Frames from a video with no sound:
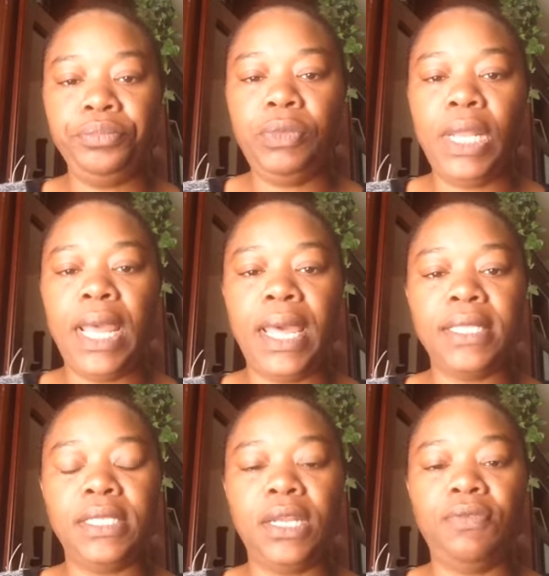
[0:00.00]
you know, like I
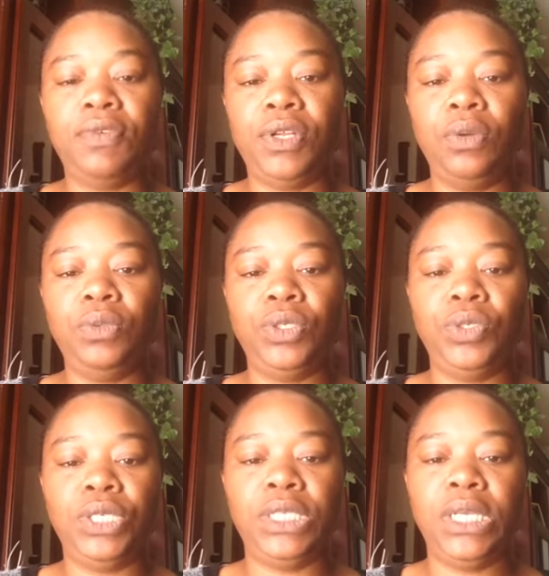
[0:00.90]
said, if you don't do
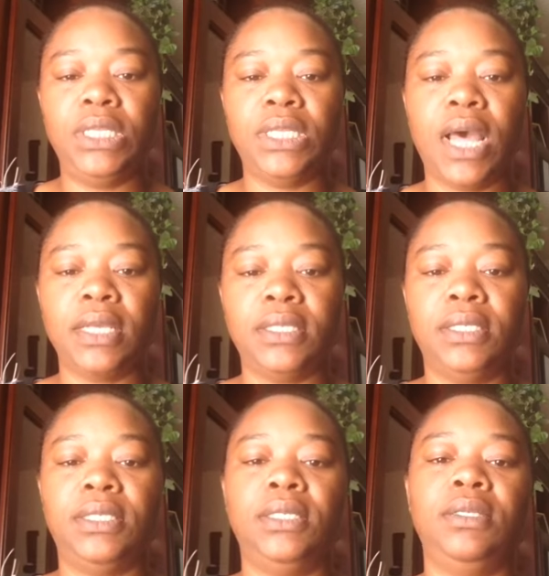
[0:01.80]
your
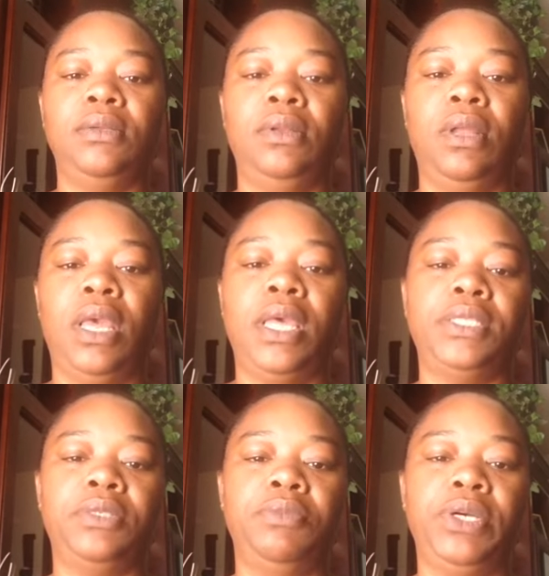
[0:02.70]
detoxing
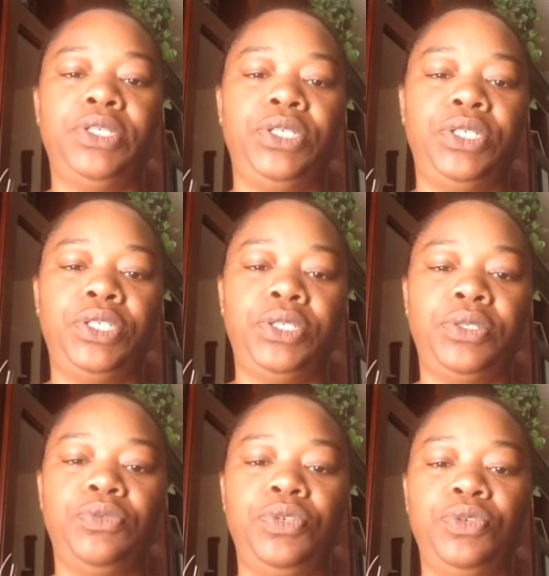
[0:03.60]
as much as
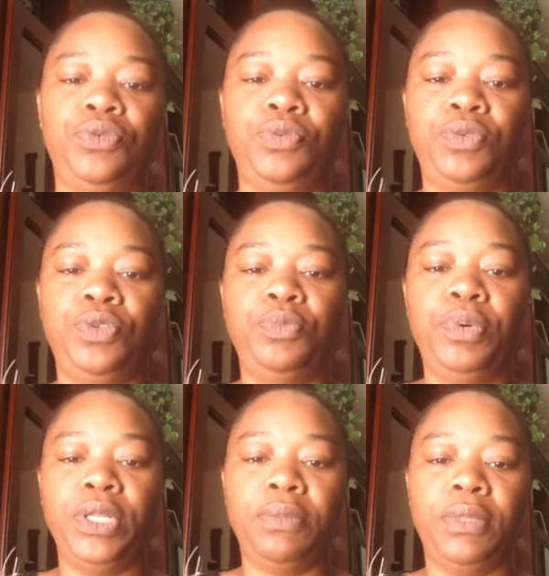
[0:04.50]
you you
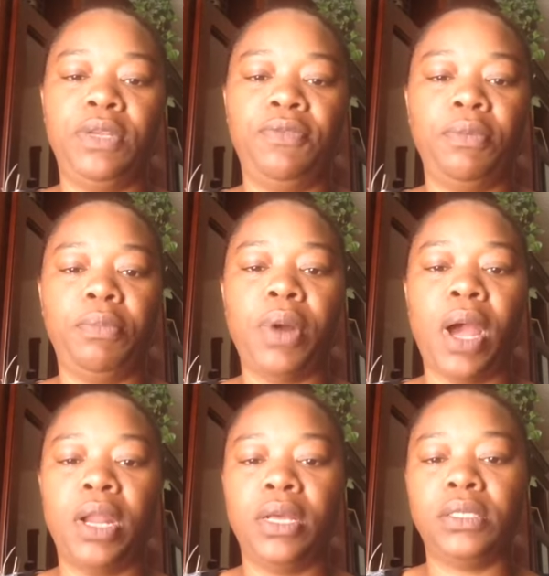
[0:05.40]
put different
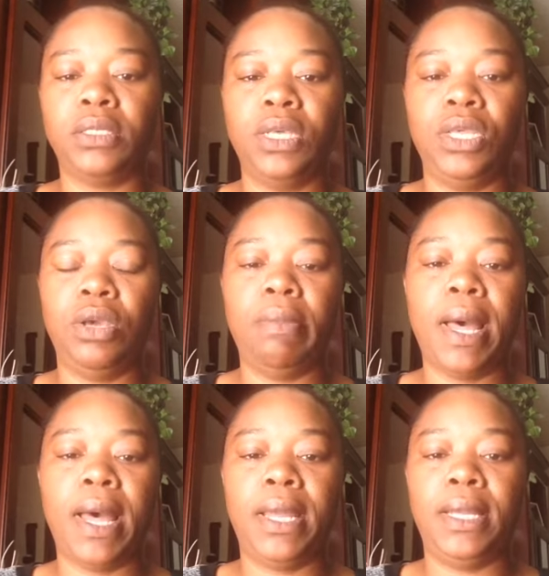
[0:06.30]
products in your
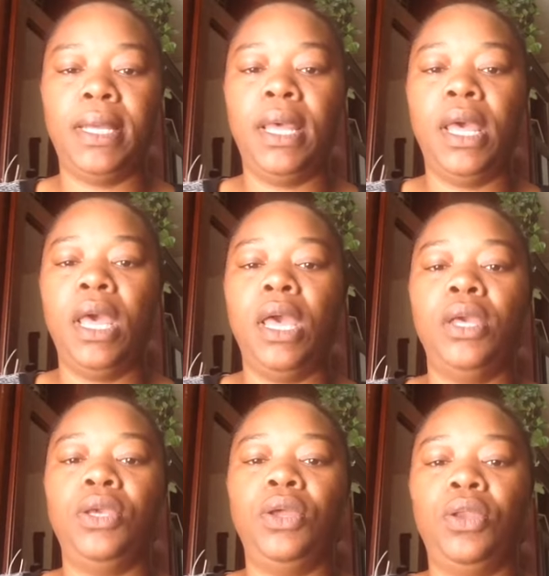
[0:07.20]
body,
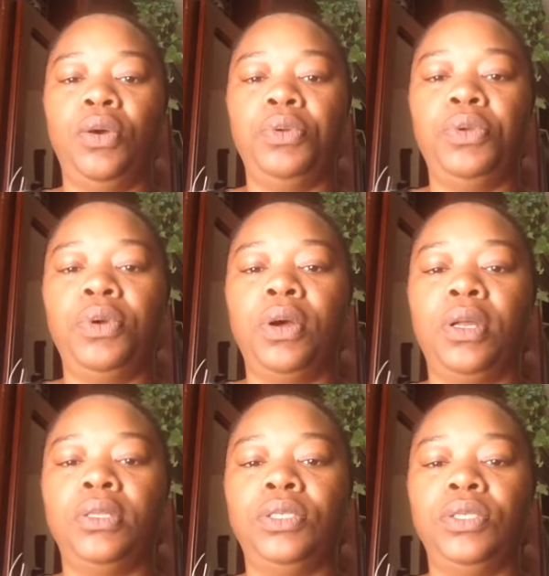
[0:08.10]
you know you're
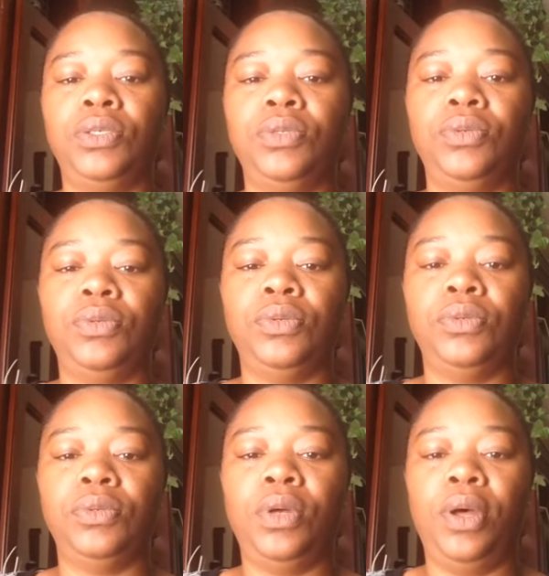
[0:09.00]
going to
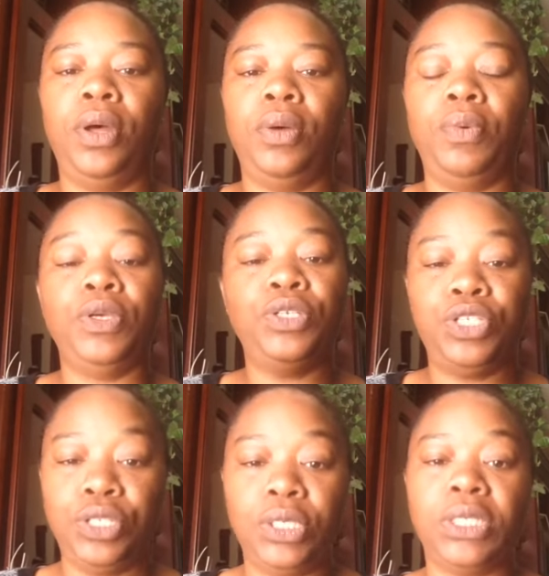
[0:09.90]
uh, well you
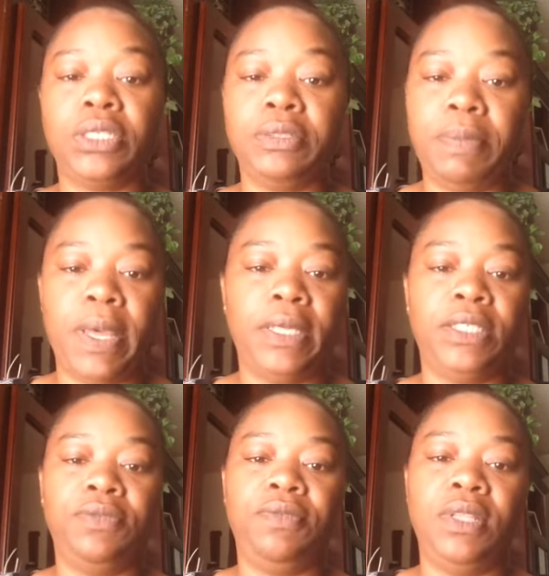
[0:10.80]
should expect
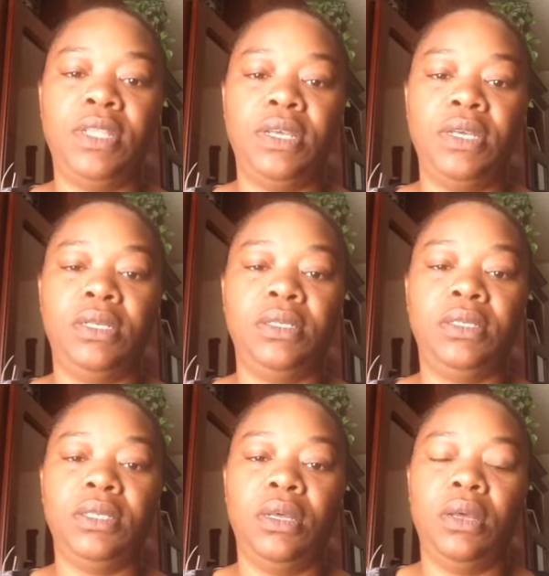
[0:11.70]
different things